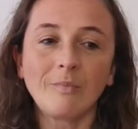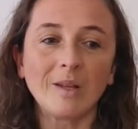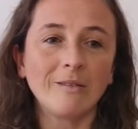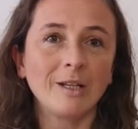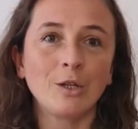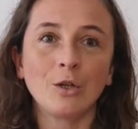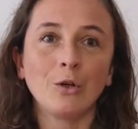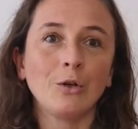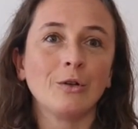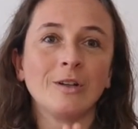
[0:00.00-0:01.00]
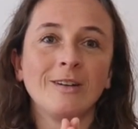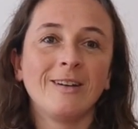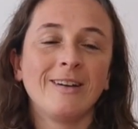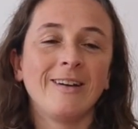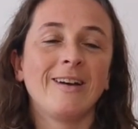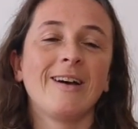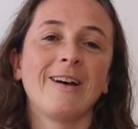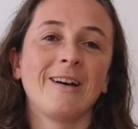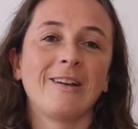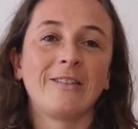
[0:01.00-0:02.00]
Thank you.
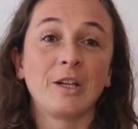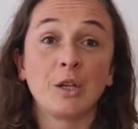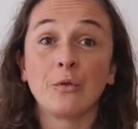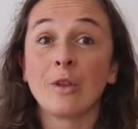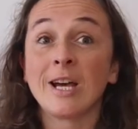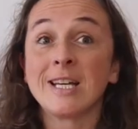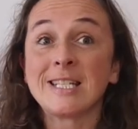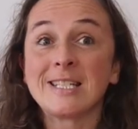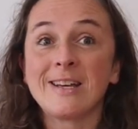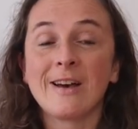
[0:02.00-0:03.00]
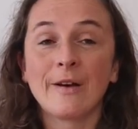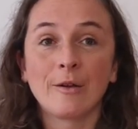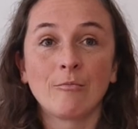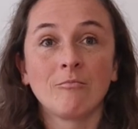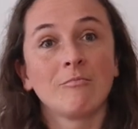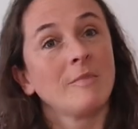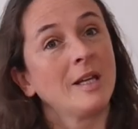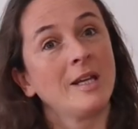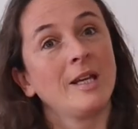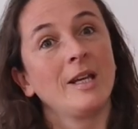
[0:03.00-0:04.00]
Thank you for that.
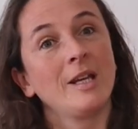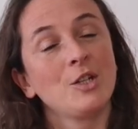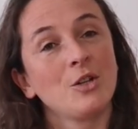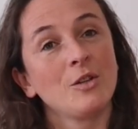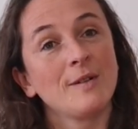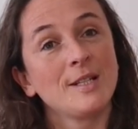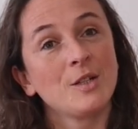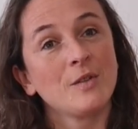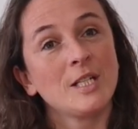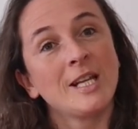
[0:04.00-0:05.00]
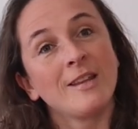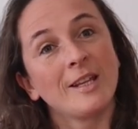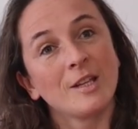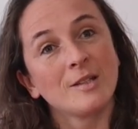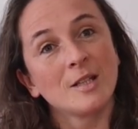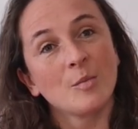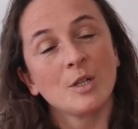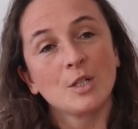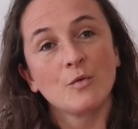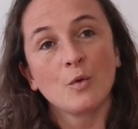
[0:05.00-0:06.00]
Enjoy the rest of your day. Thank you so
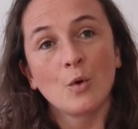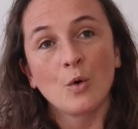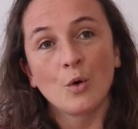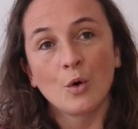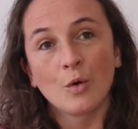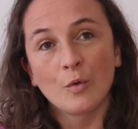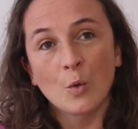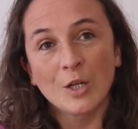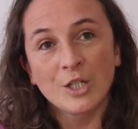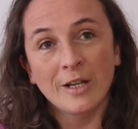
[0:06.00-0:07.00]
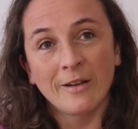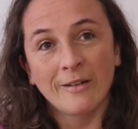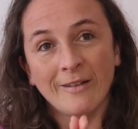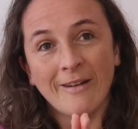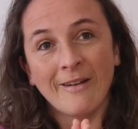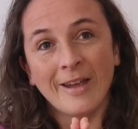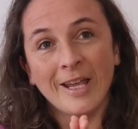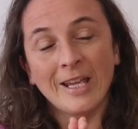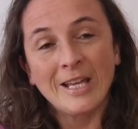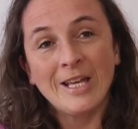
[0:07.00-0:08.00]
much for watching, and
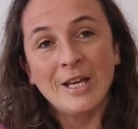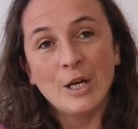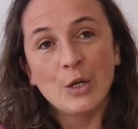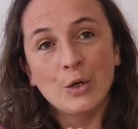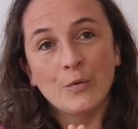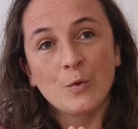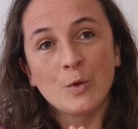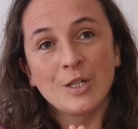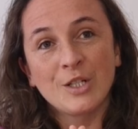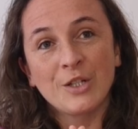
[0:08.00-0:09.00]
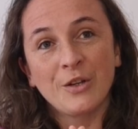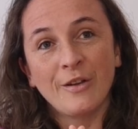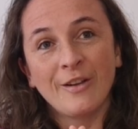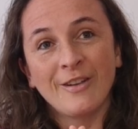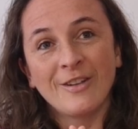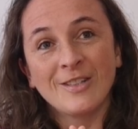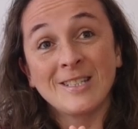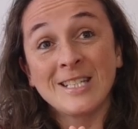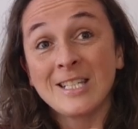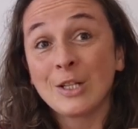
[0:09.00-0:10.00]
I look forward to
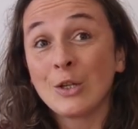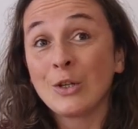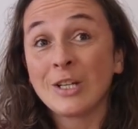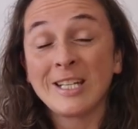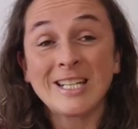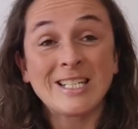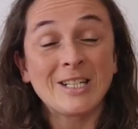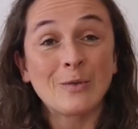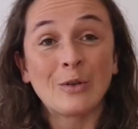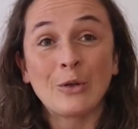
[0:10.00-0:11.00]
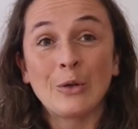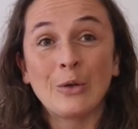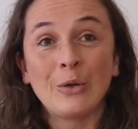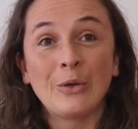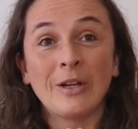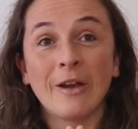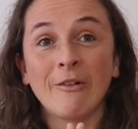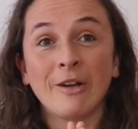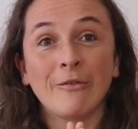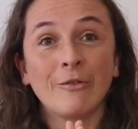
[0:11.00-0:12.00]
seeing you, connecting with you,
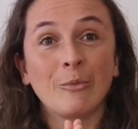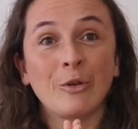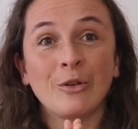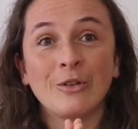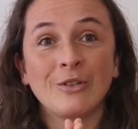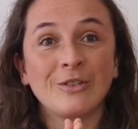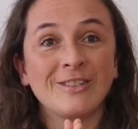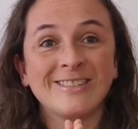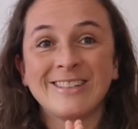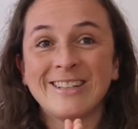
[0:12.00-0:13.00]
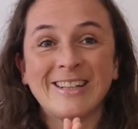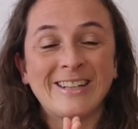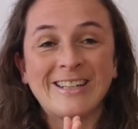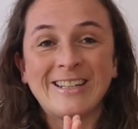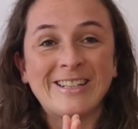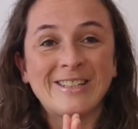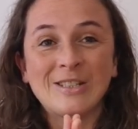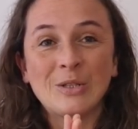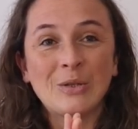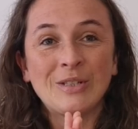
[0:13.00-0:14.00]
hearing from you
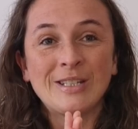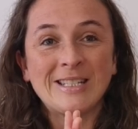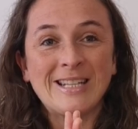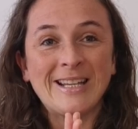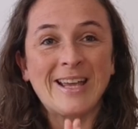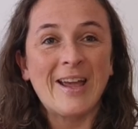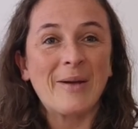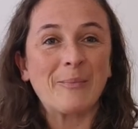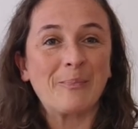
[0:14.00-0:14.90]
soon. Take care.